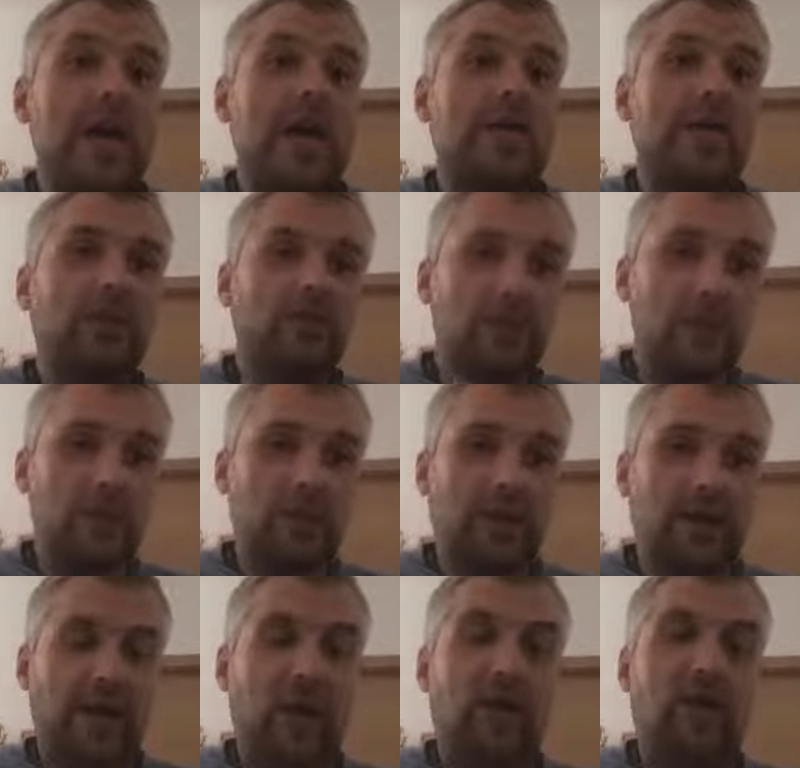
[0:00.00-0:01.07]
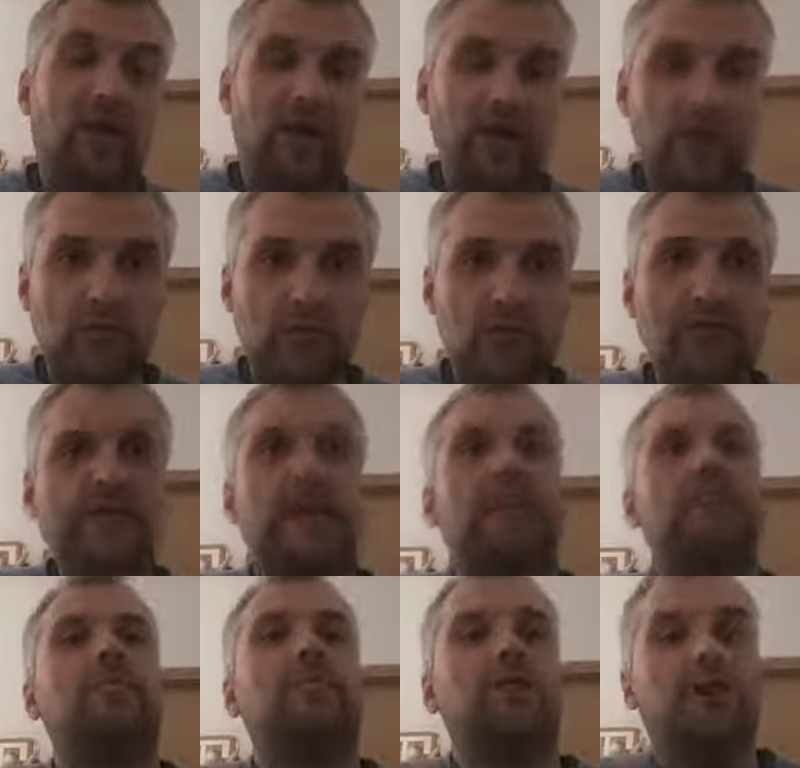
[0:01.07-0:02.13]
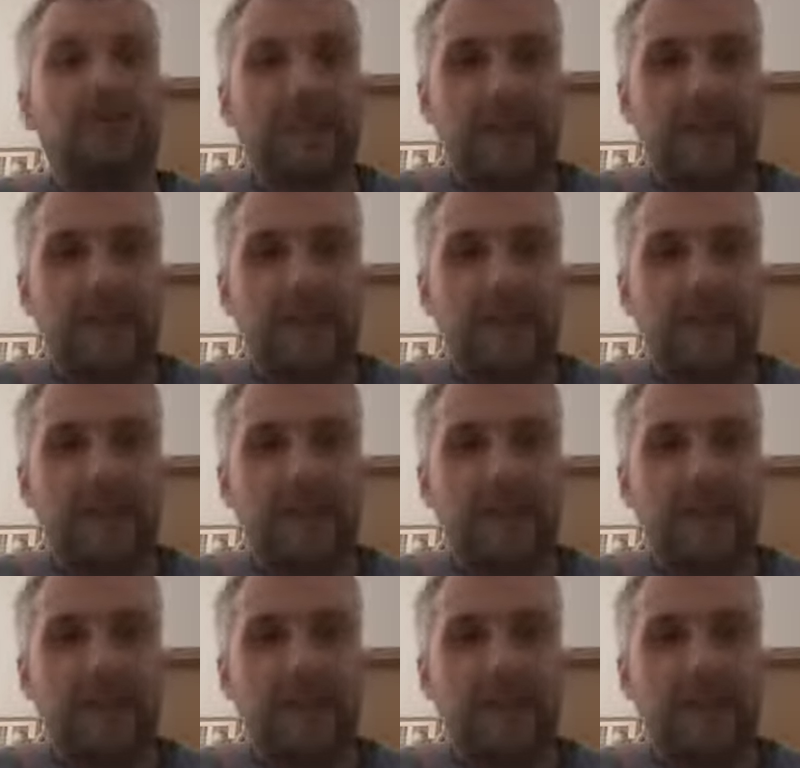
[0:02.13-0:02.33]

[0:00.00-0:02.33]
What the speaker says: and then reapply or learn new things and apply